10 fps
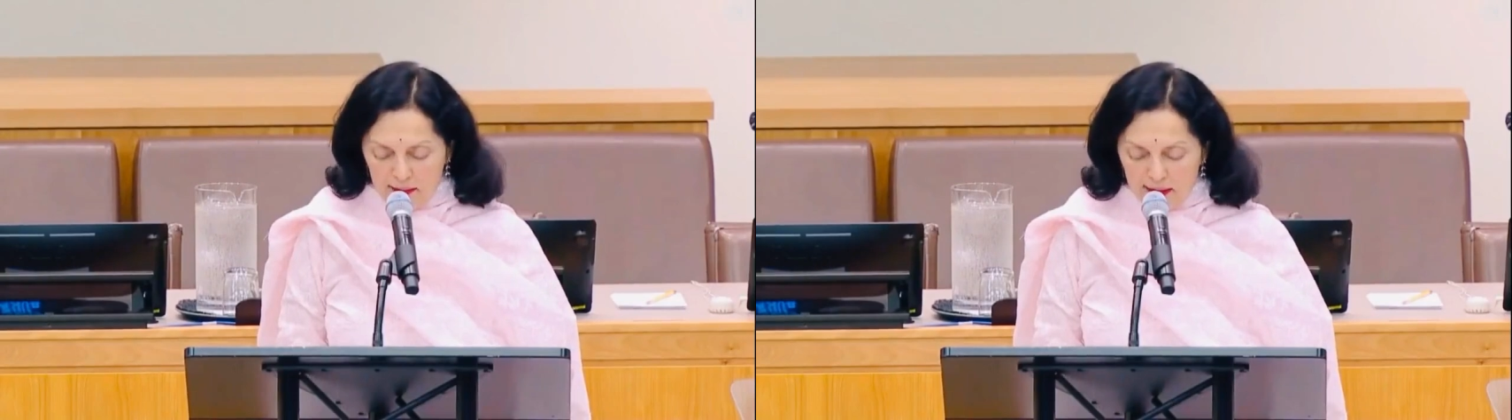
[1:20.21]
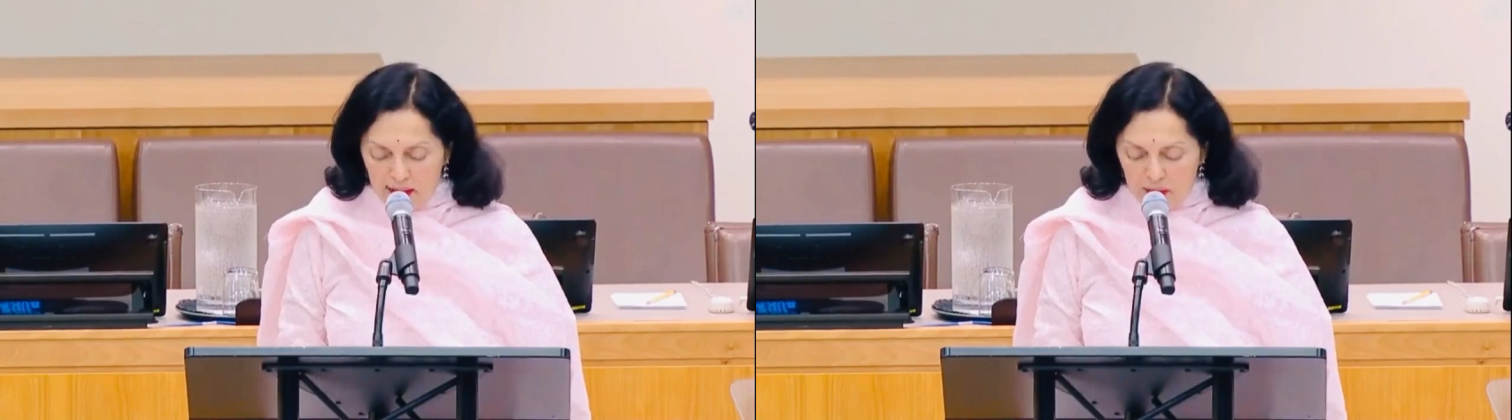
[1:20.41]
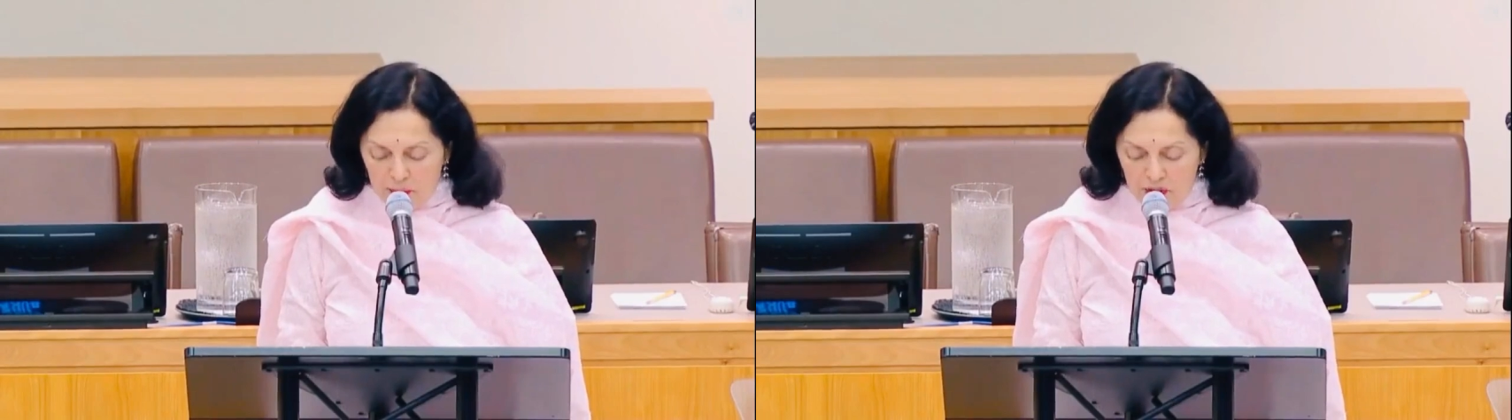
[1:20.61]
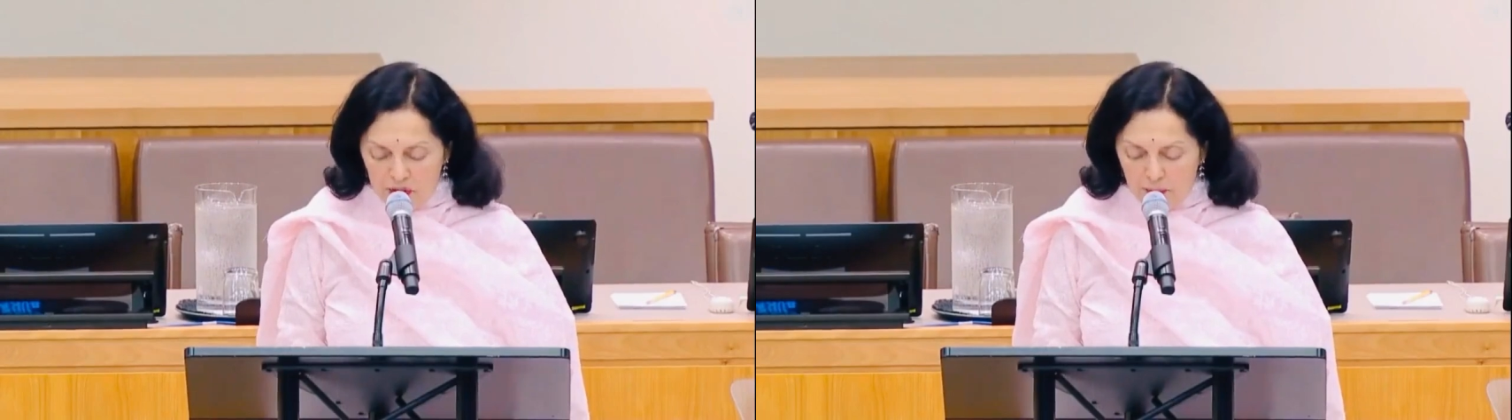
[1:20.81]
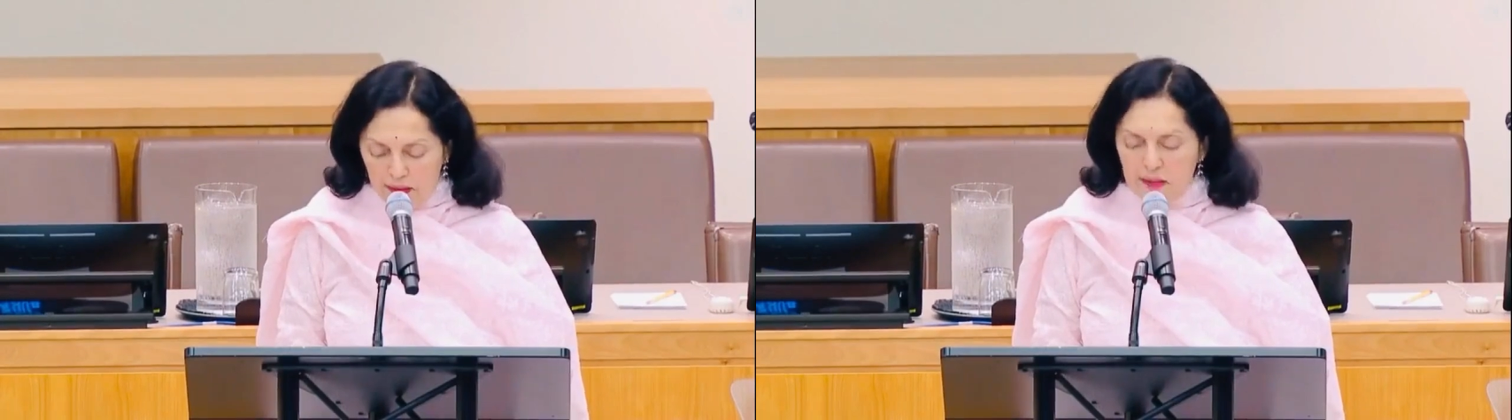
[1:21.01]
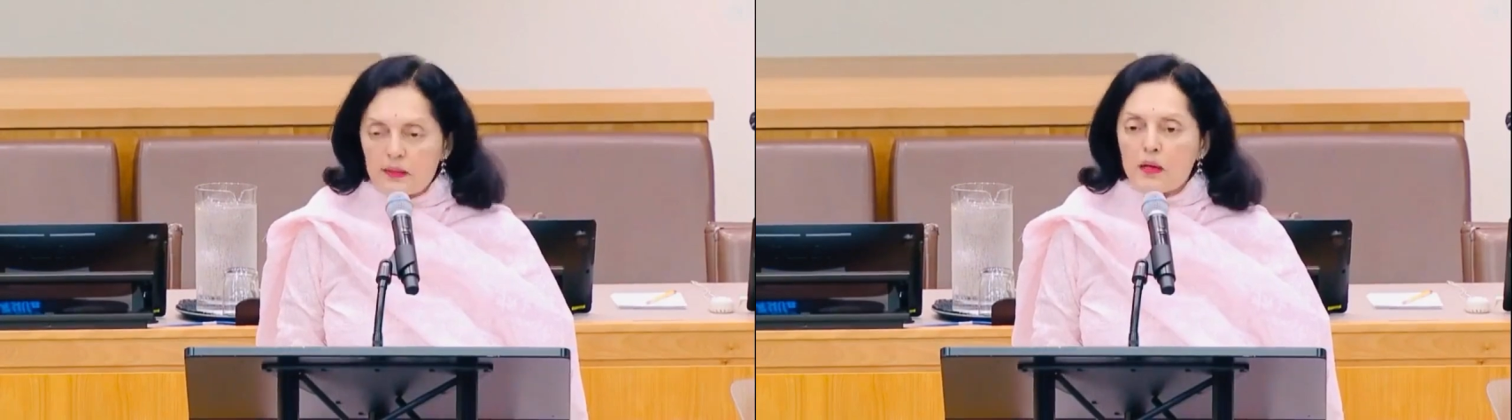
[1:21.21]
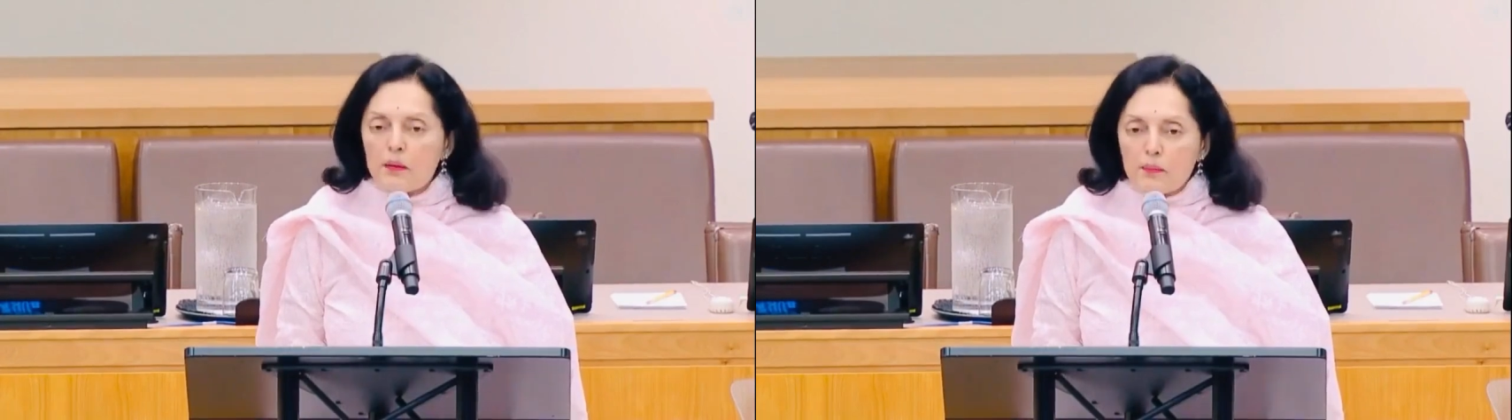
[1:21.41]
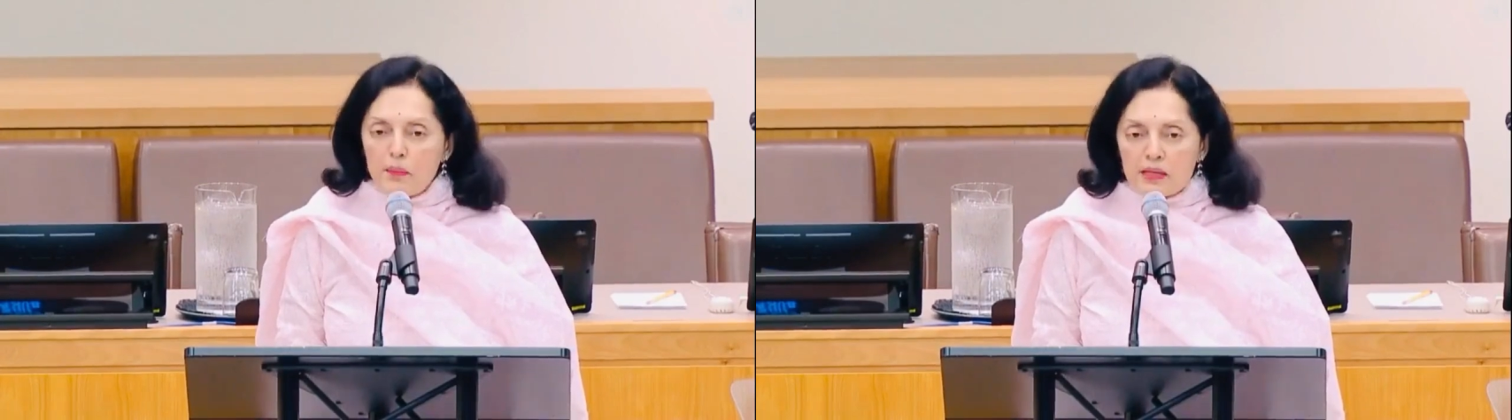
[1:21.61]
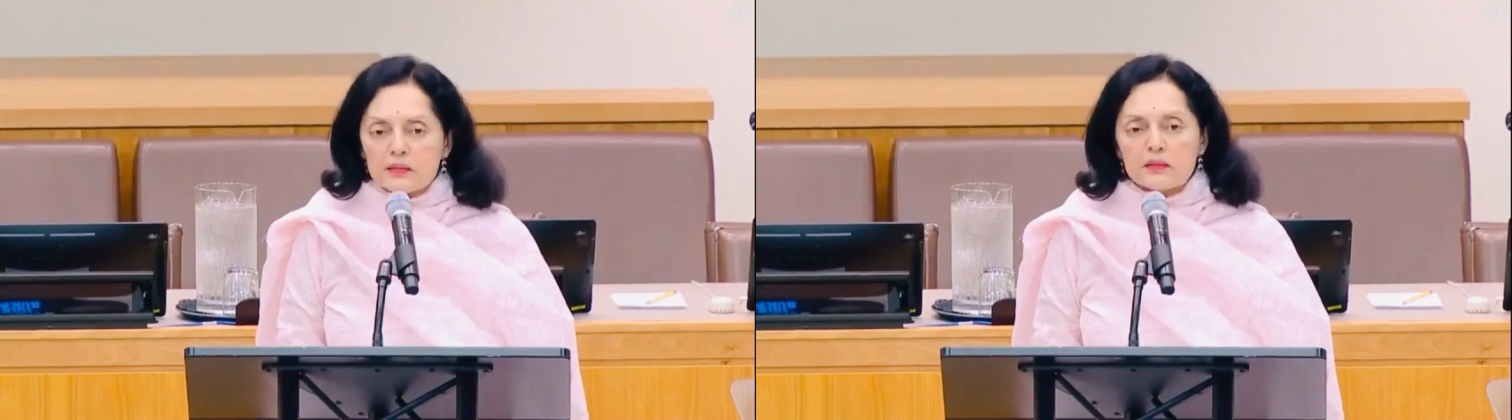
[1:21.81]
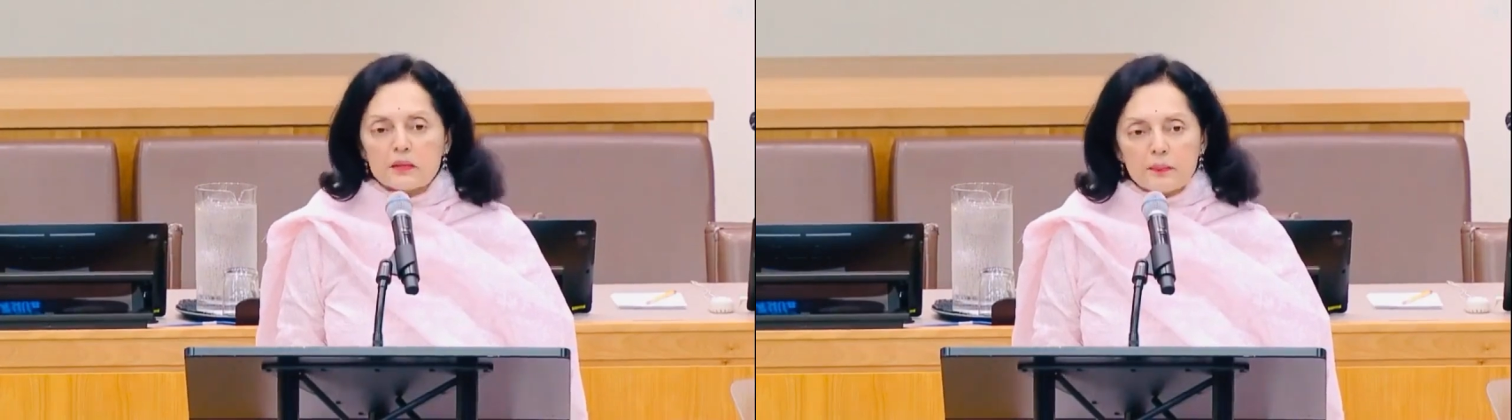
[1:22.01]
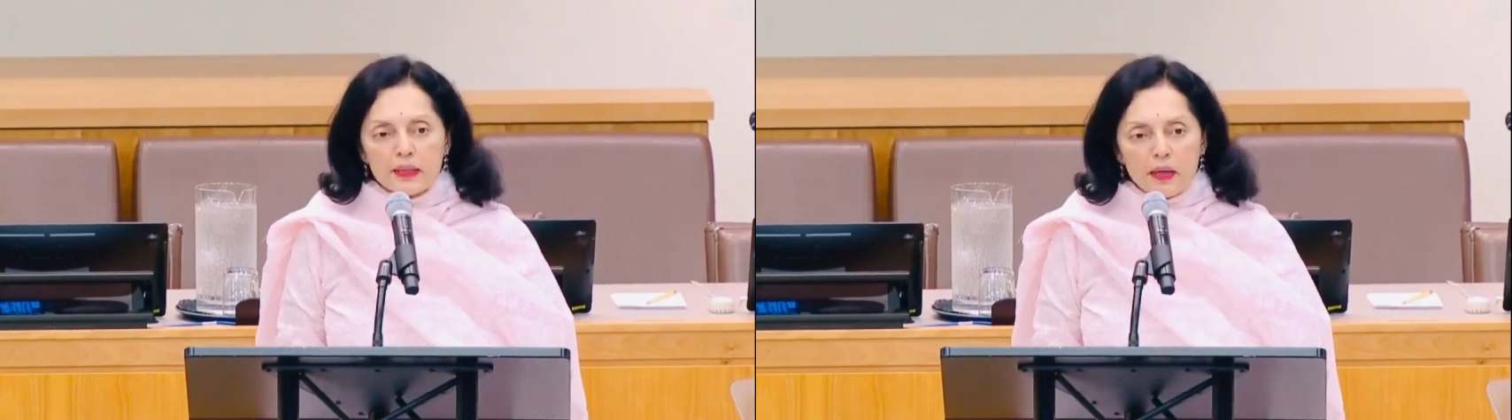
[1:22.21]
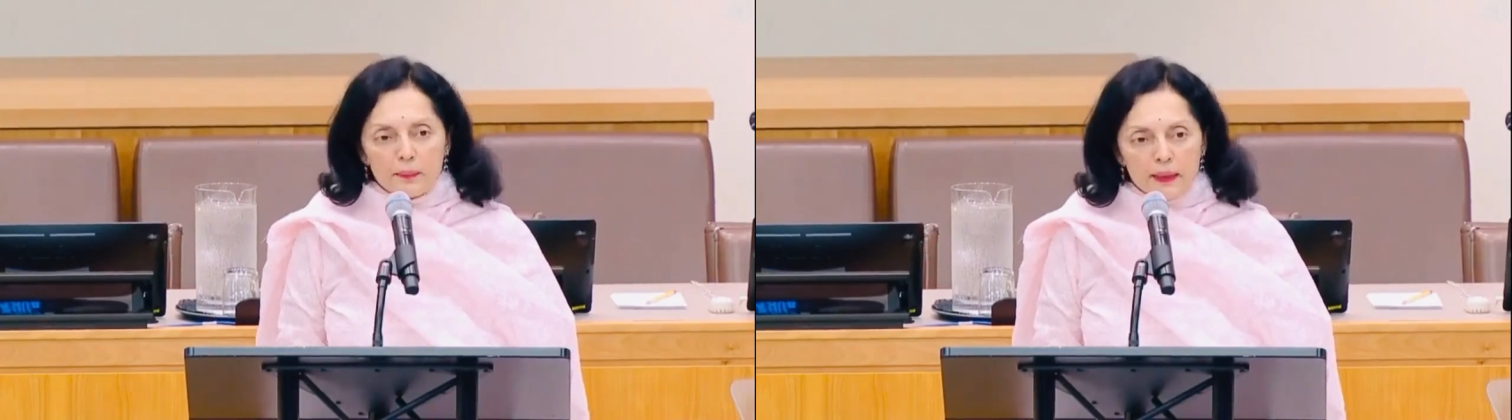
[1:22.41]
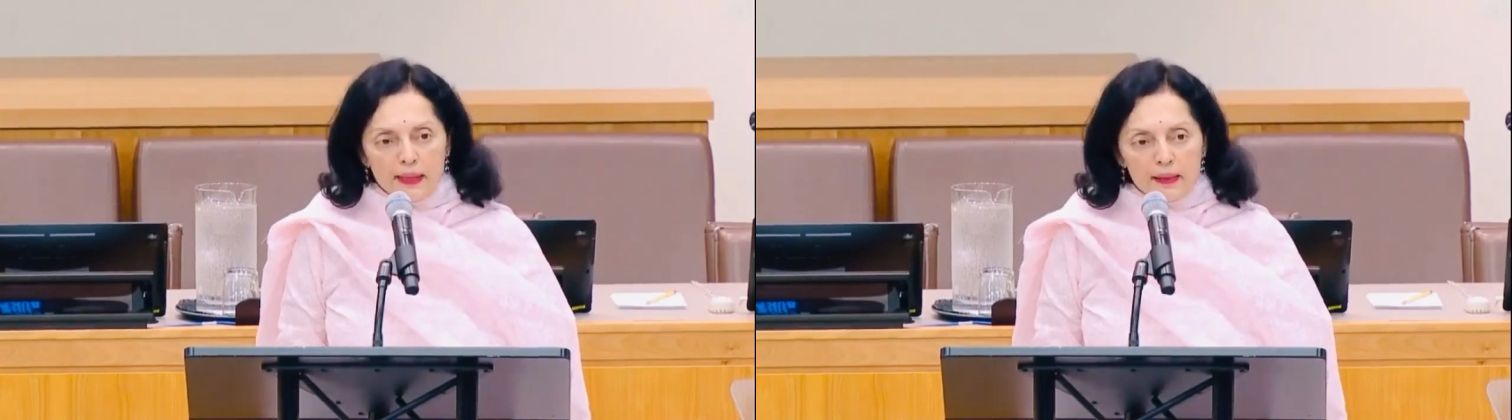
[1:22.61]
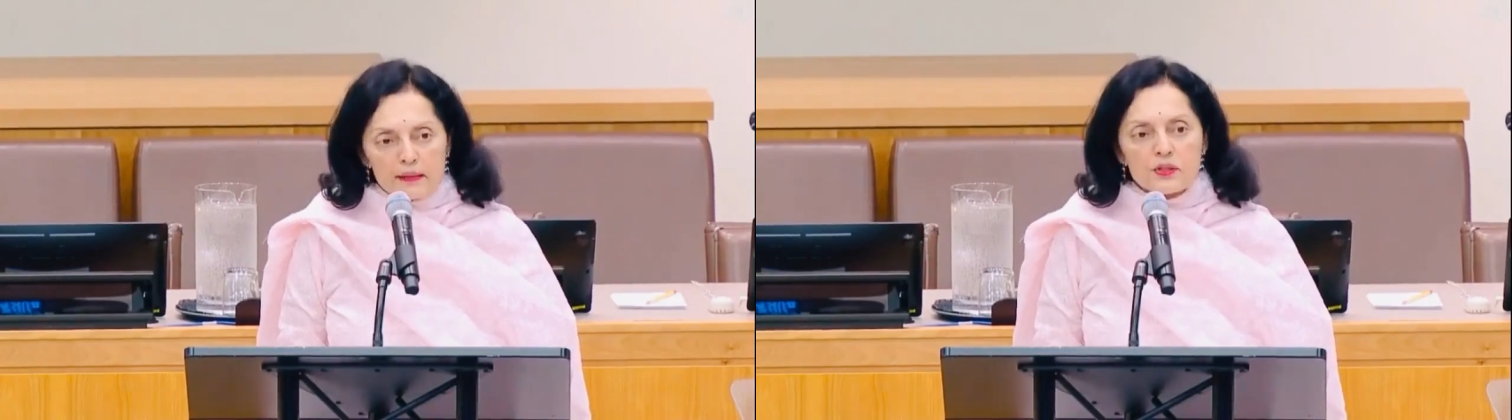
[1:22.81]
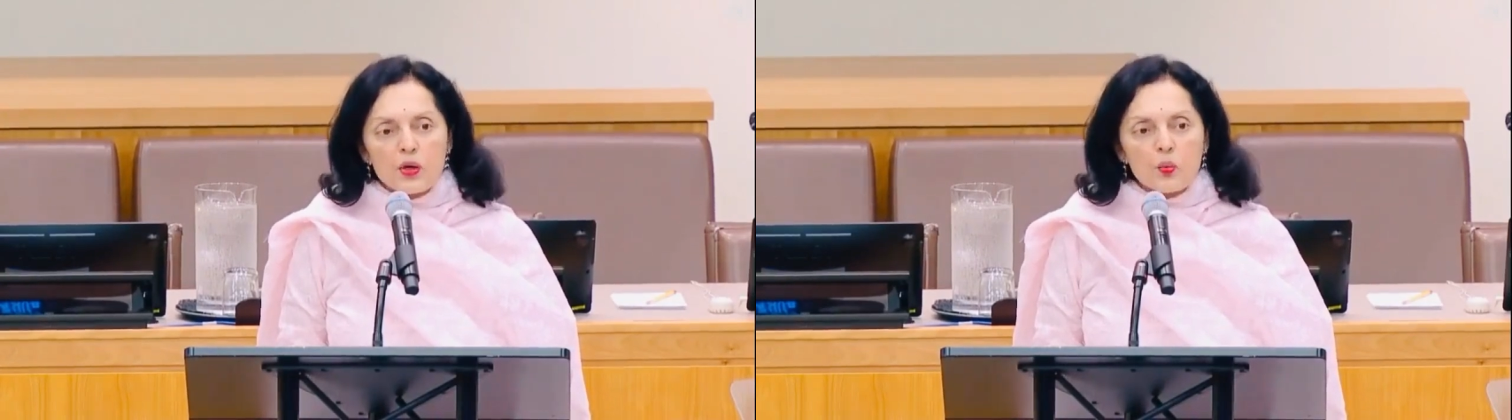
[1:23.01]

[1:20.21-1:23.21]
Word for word: These principles must be upheld